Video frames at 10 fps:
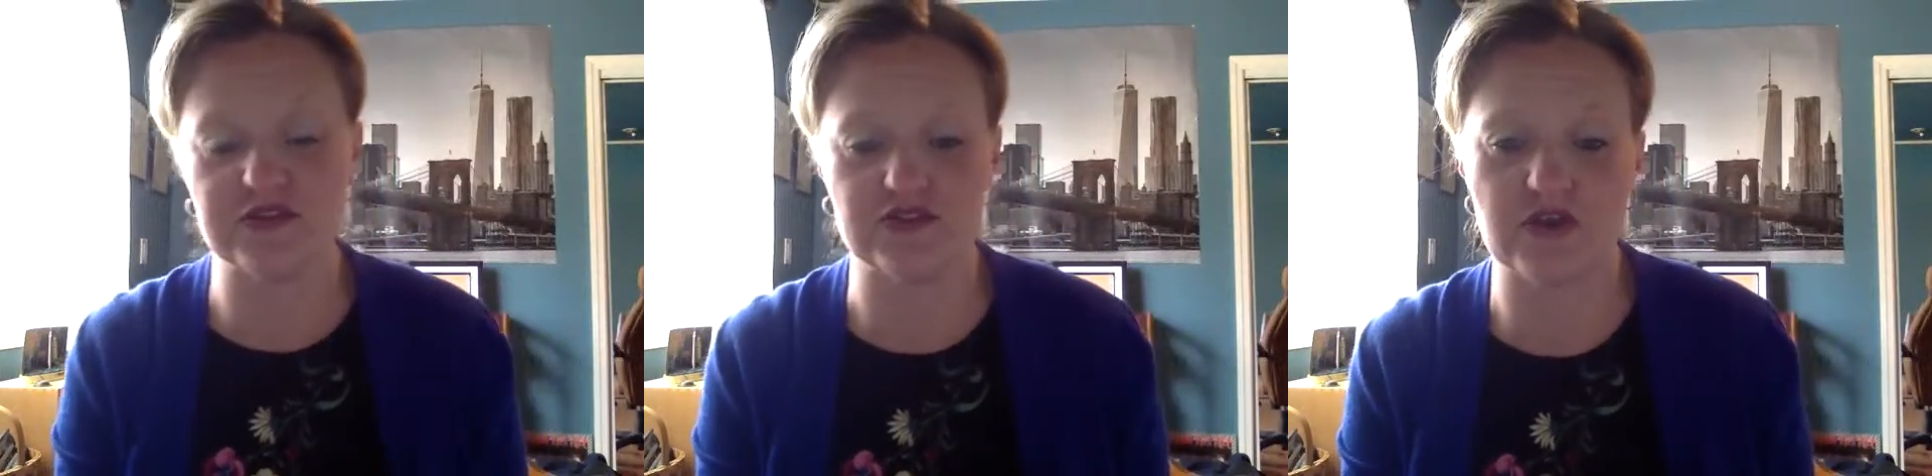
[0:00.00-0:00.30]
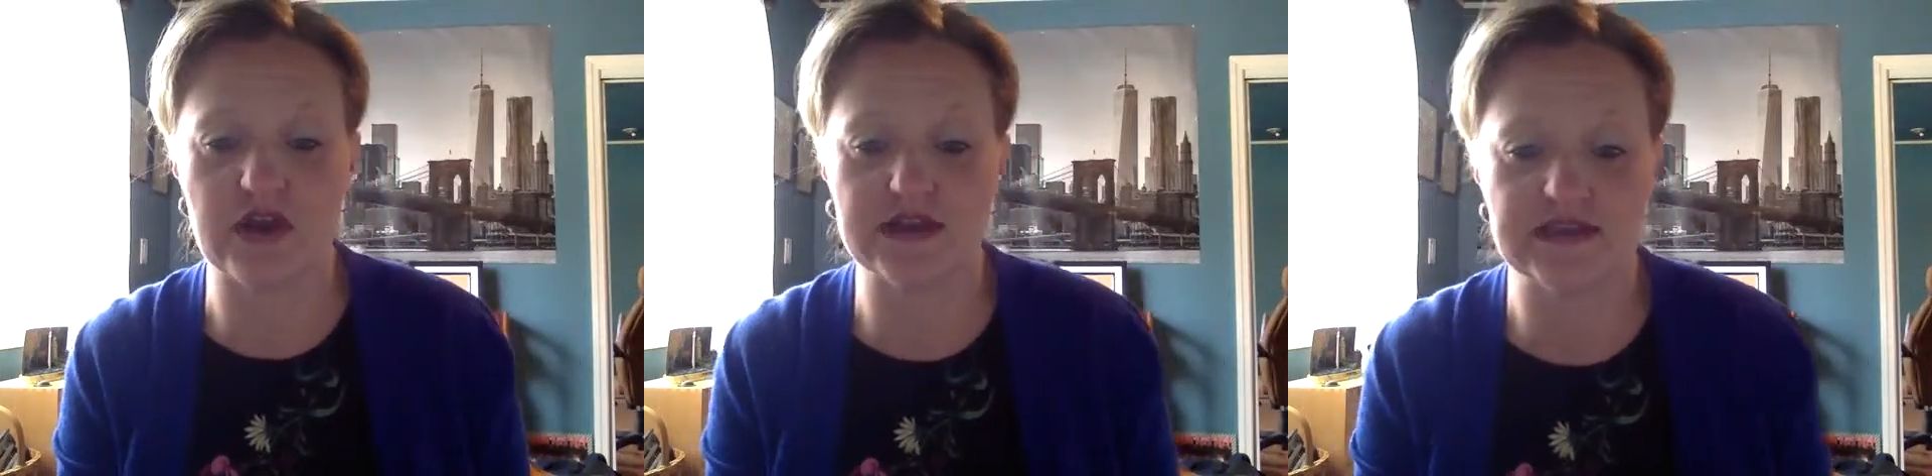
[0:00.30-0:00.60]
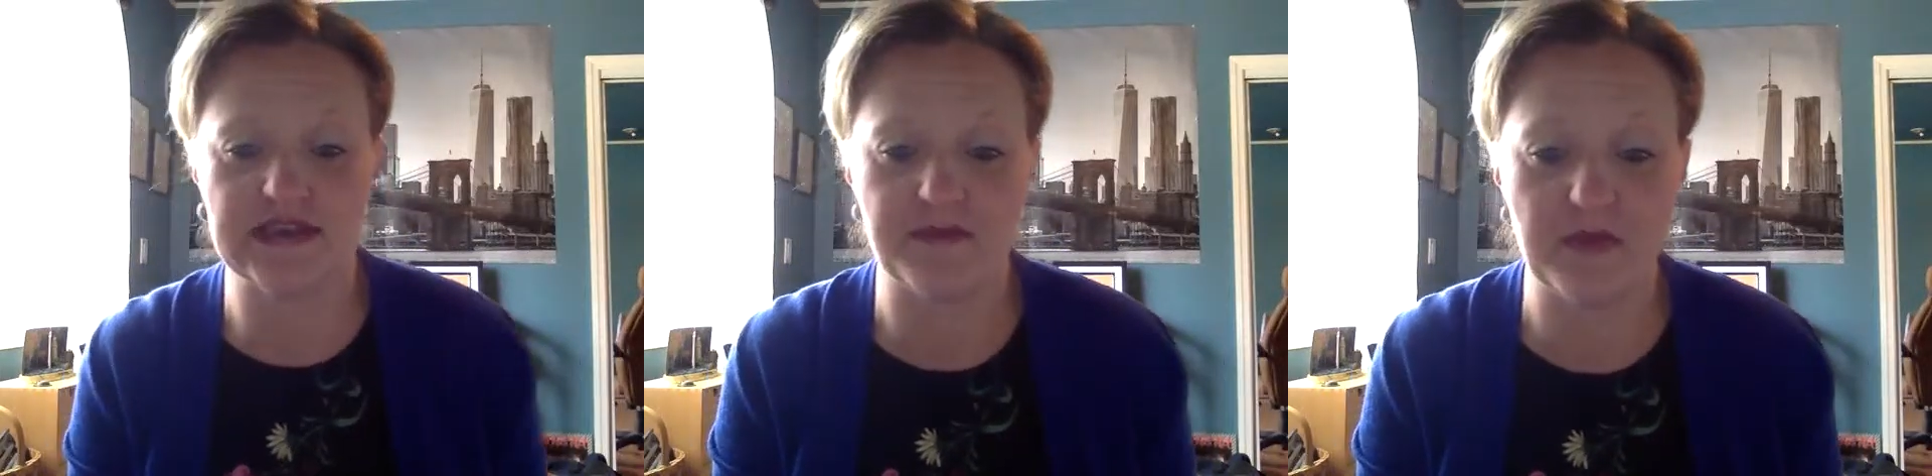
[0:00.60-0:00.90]
you're trying to
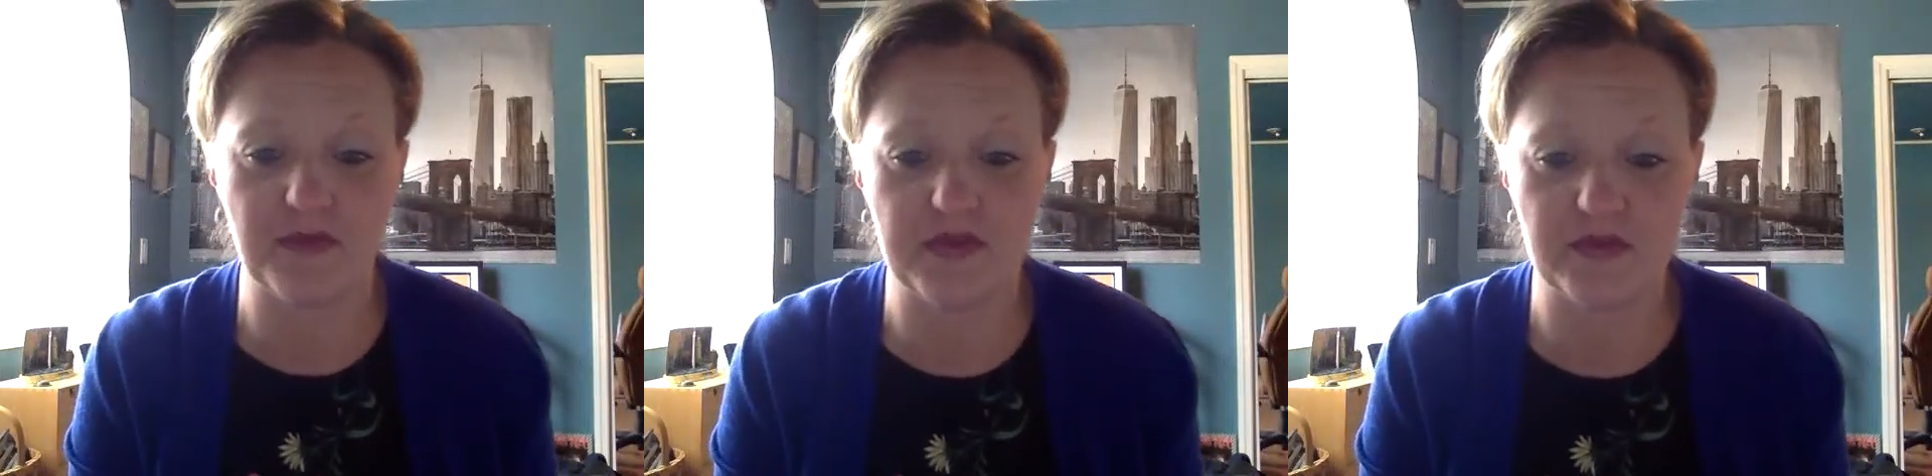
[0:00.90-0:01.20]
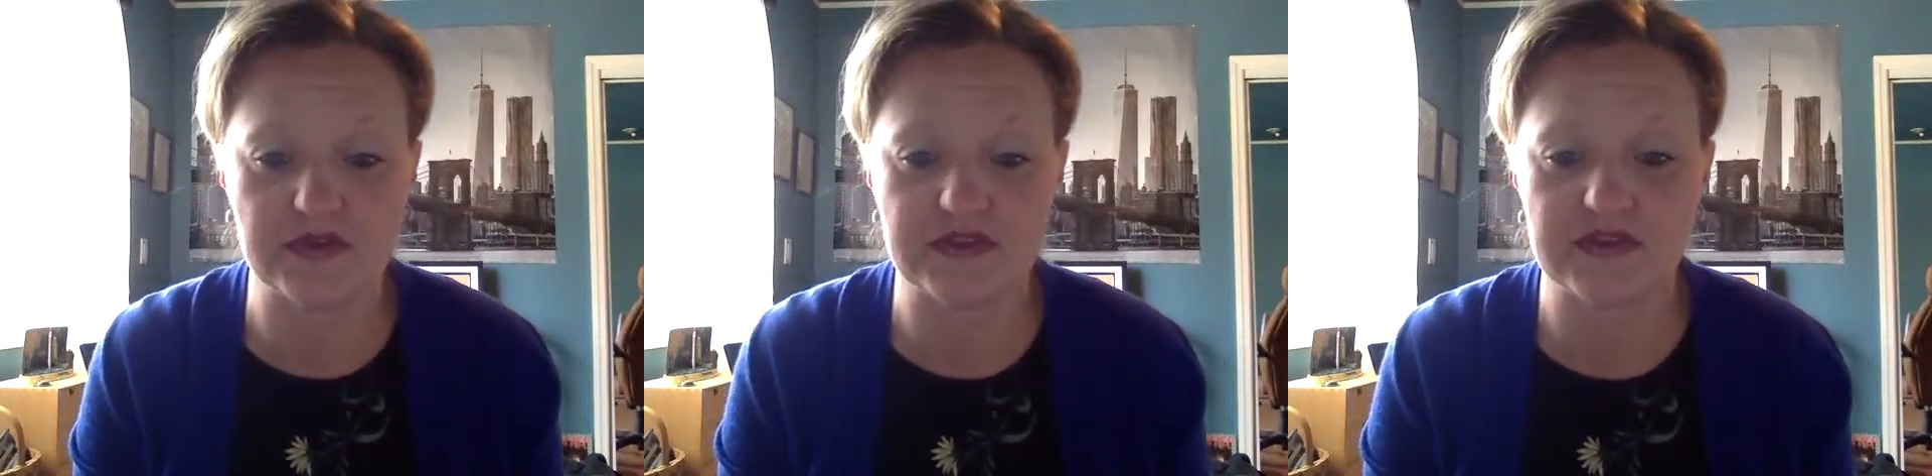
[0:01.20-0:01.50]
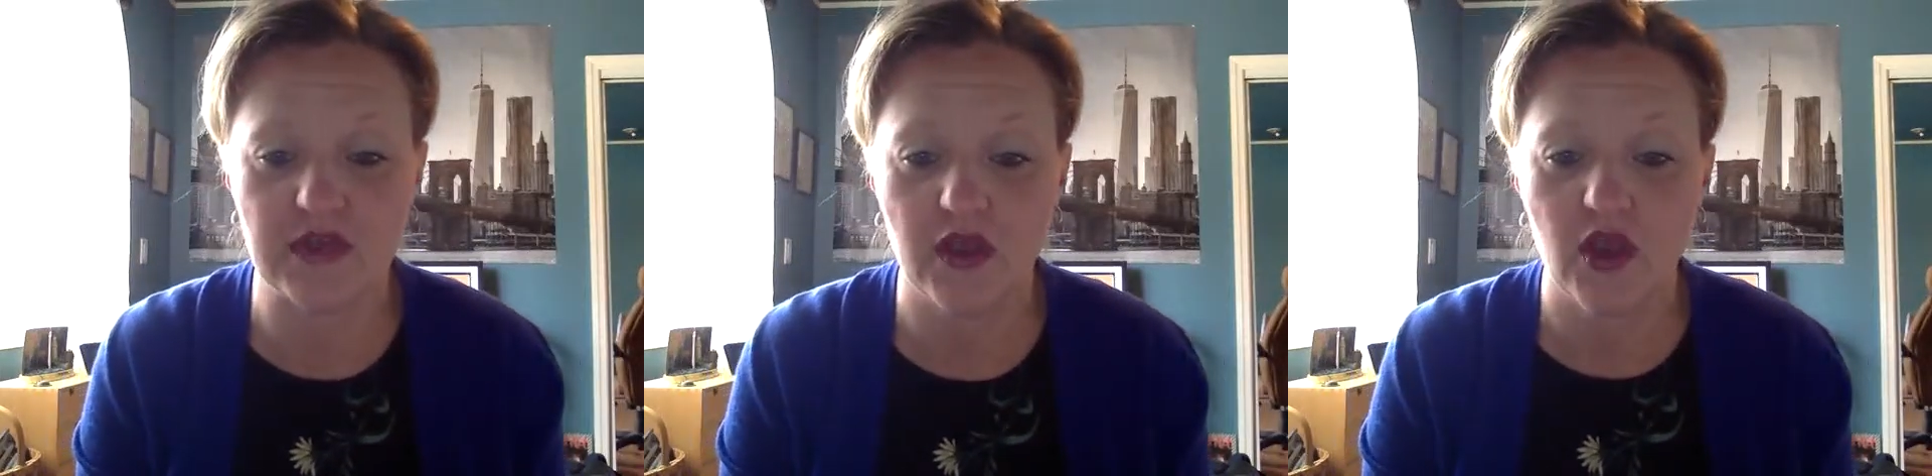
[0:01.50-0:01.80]
keep up with
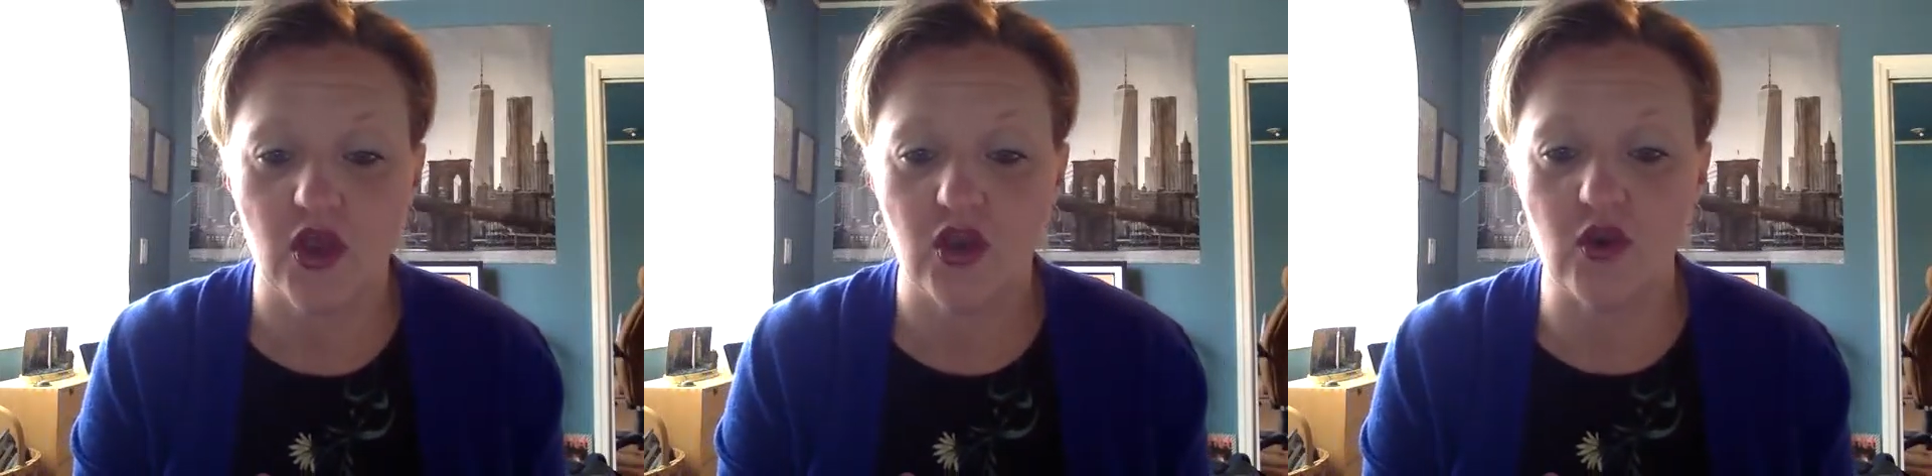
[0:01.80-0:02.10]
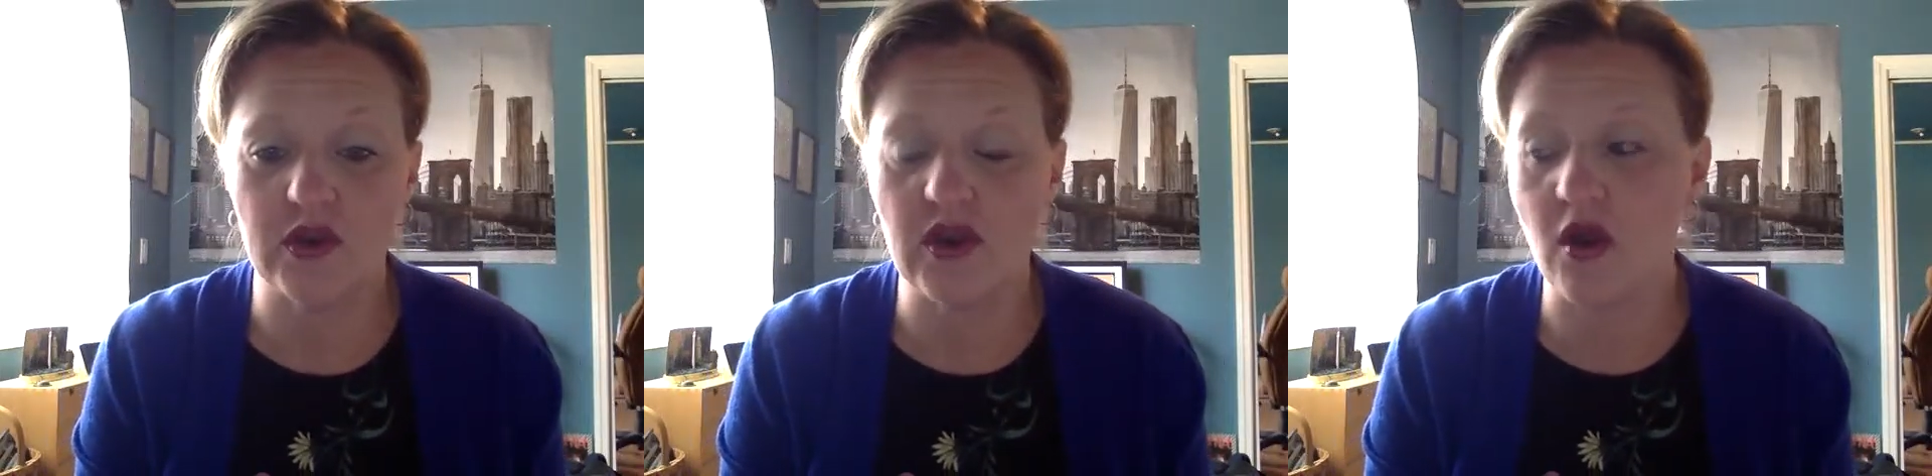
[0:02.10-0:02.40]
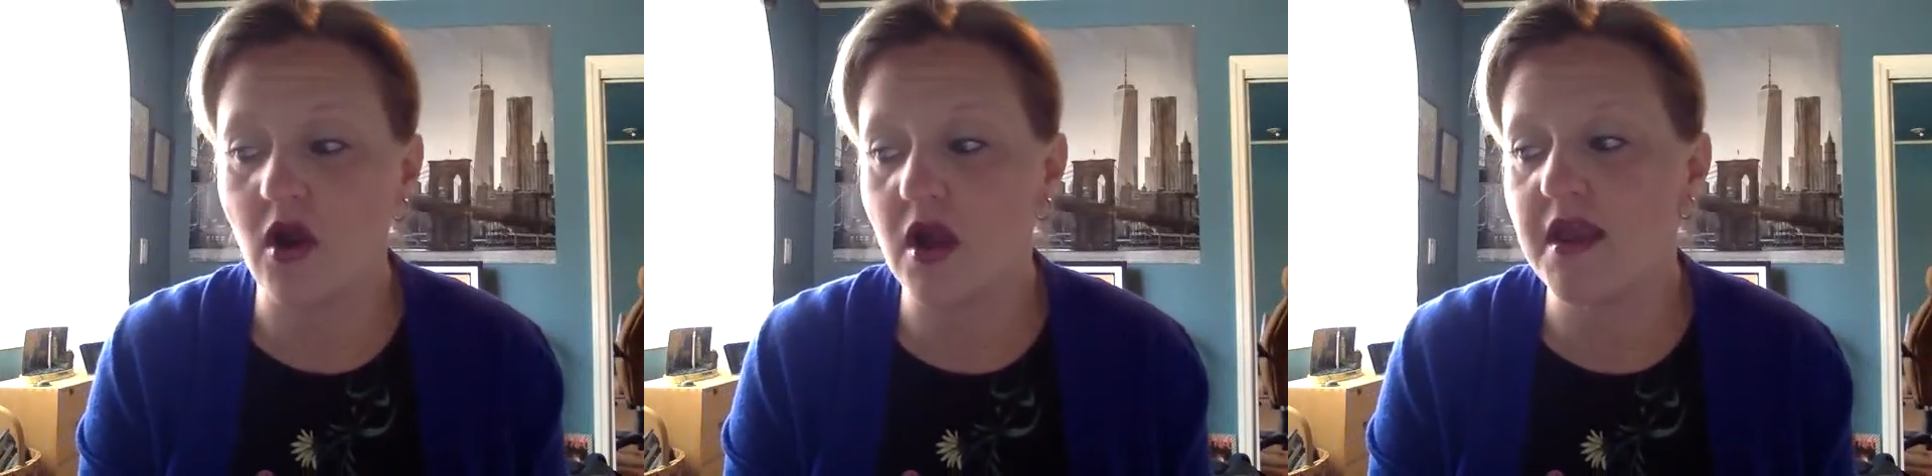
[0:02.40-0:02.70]
what's going
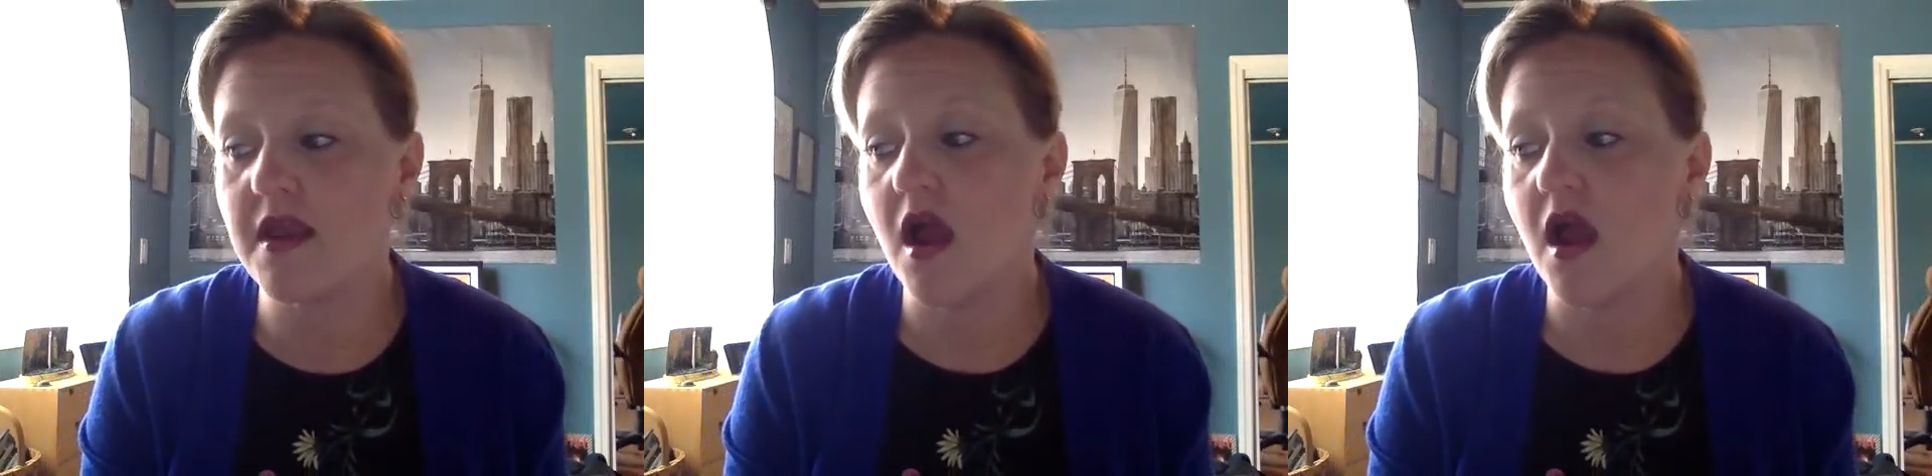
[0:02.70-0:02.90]
on.